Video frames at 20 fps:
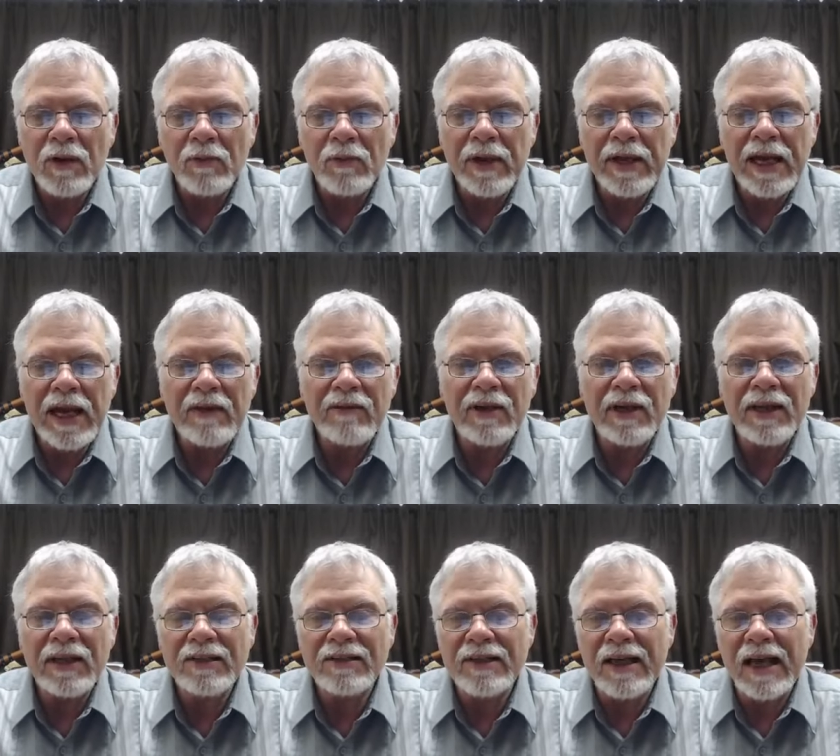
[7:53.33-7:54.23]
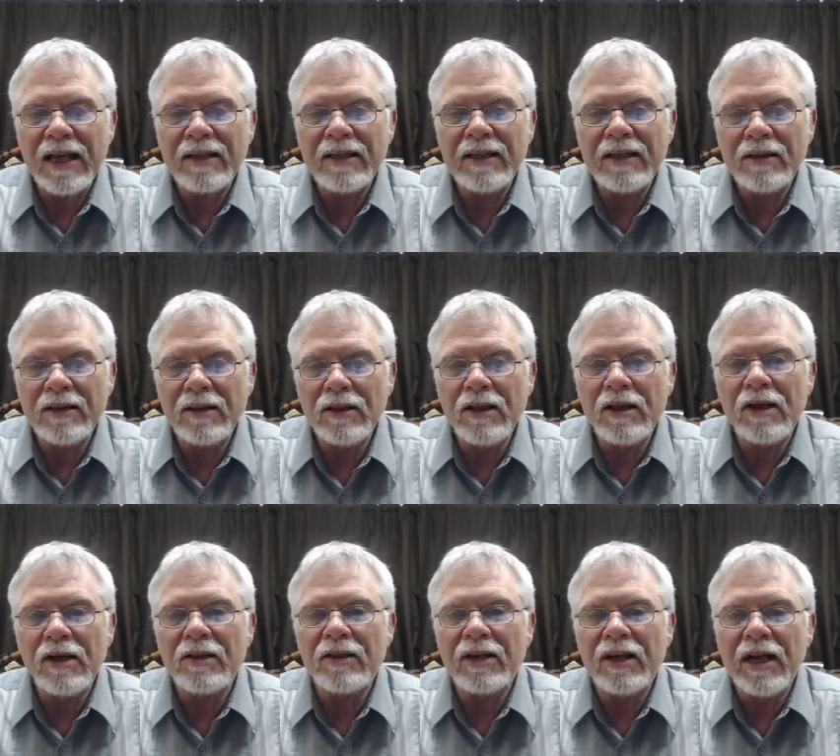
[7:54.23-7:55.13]
we haven't exactly
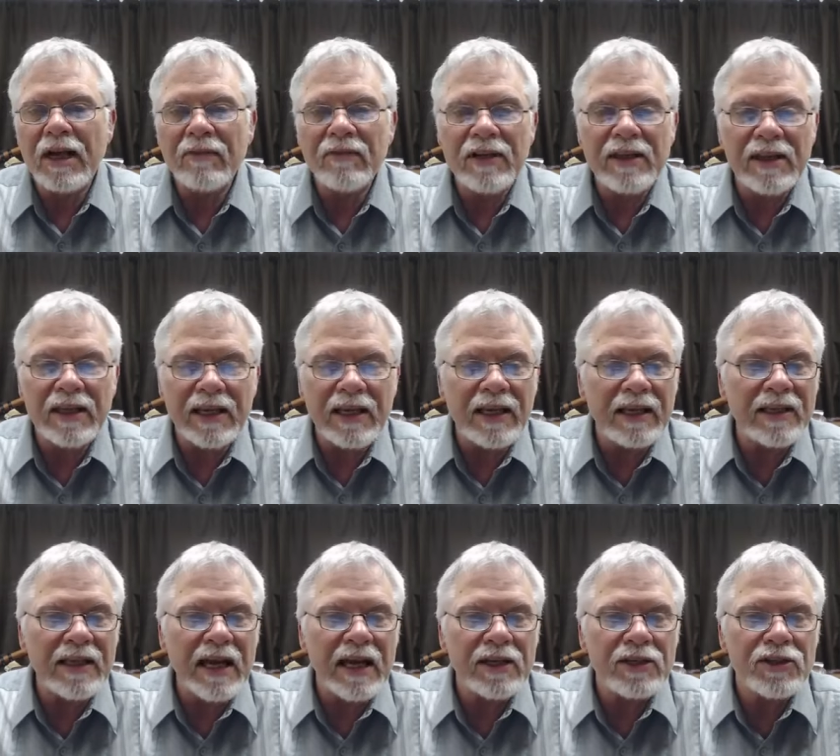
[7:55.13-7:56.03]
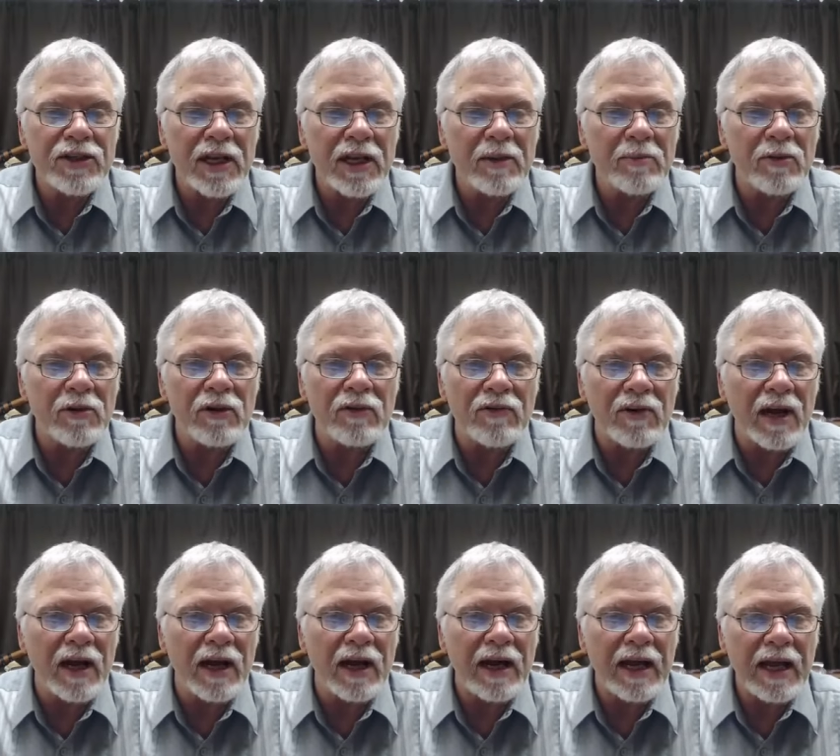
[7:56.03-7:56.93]
looked at everything in that chamber of
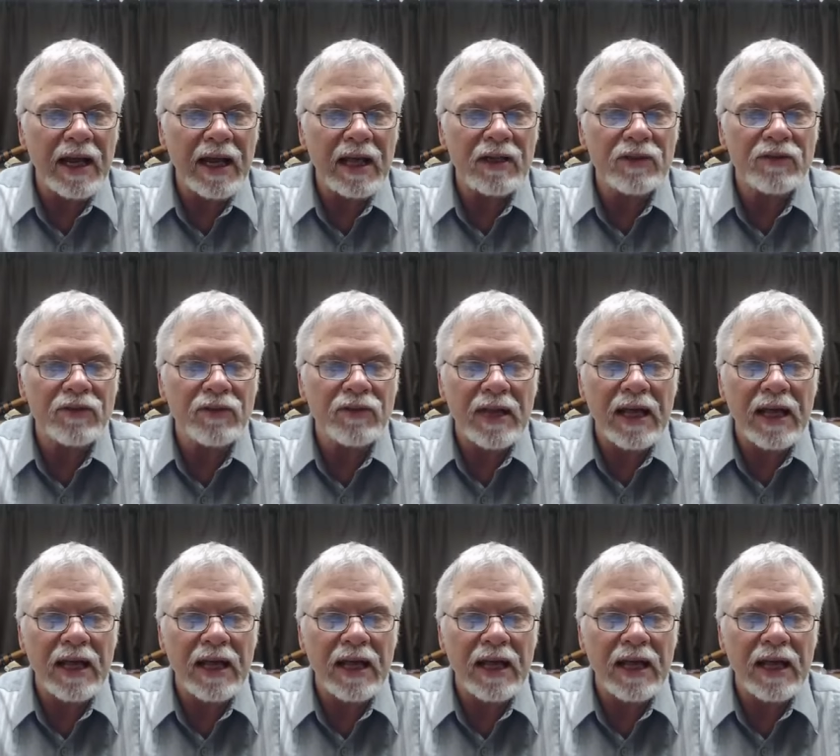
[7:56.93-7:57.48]
God has for